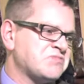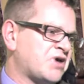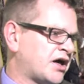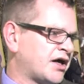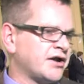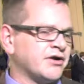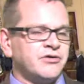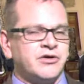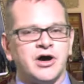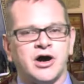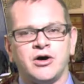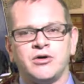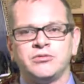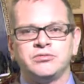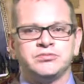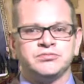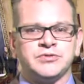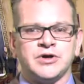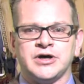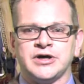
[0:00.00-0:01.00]
I don't
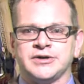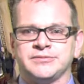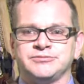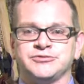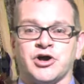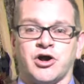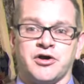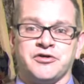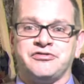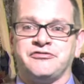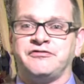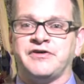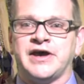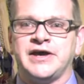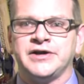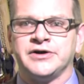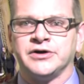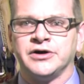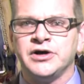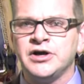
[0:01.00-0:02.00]
know, uh, Darth
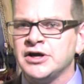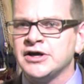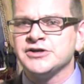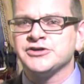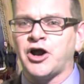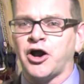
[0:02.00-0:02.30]
Vader.